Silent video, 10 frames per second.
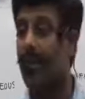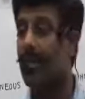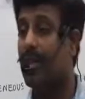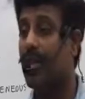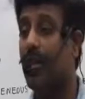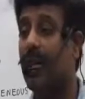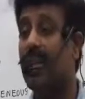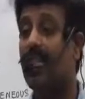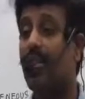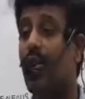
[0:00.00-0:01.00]
So you
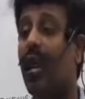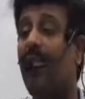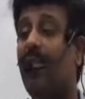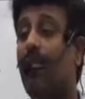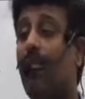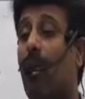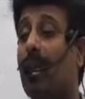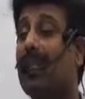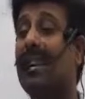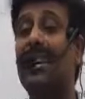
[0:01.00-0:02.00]
destroy few
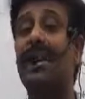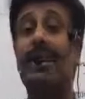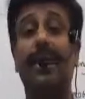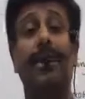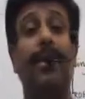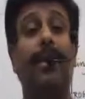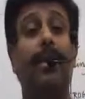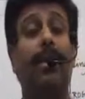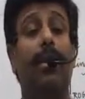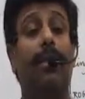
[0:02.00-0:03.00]
boxes and see.
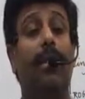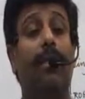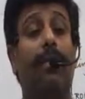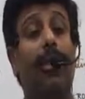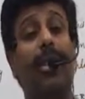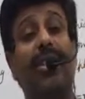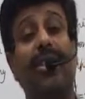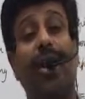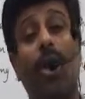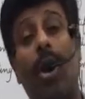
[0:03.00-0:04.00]
Will you
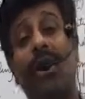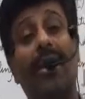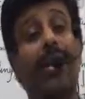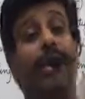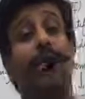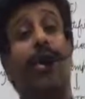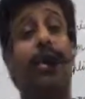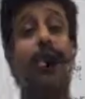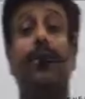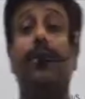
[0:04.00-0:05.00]
destroy all the 1,000
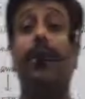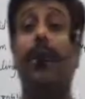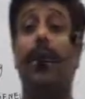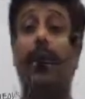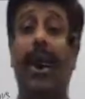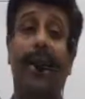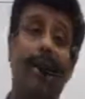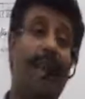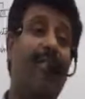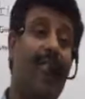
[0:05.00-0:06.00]
boxes and
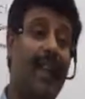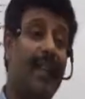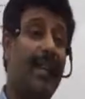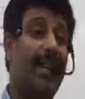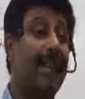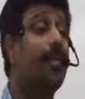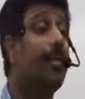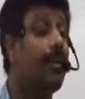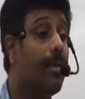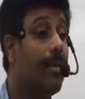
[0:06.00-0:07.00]
remanufacture it
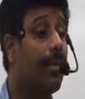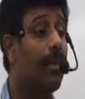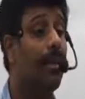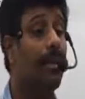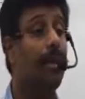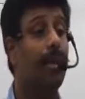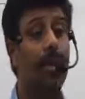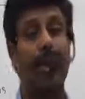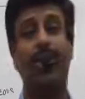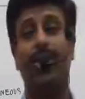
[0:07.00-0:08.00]
again?
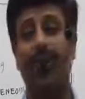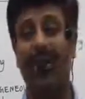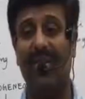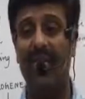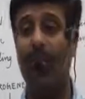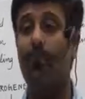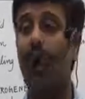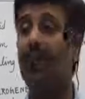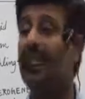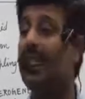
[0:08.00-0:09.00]
You destroy few
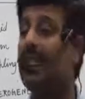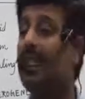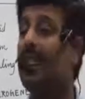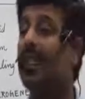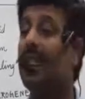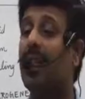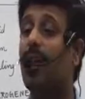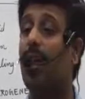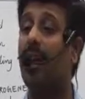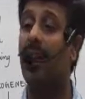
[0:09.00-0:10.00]
boxes and judge the
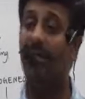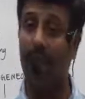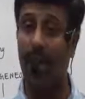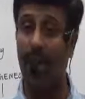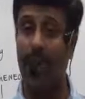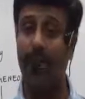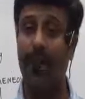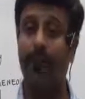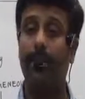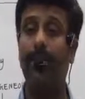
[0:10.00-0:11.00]
quality of all
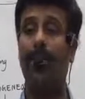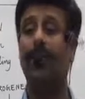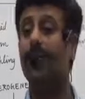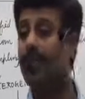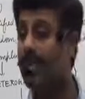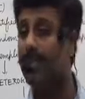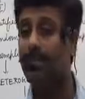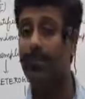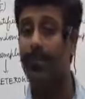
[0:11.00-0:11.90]
the boxes.